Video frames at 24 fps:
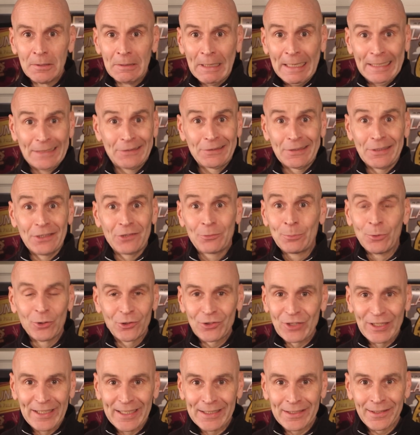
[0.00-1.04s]
Actually, it's
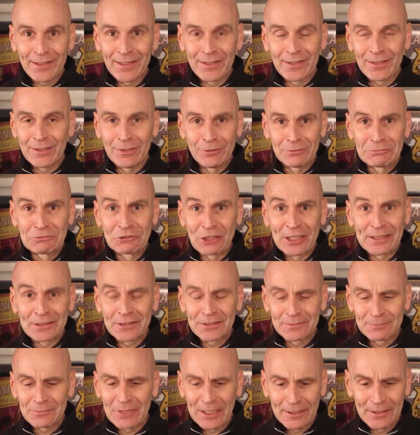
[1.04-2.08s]
mostly anything that I'll
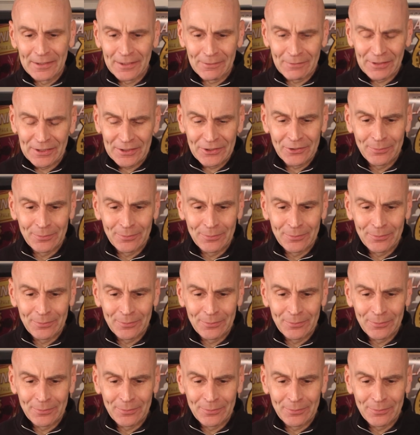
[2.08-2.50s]
drink anyway,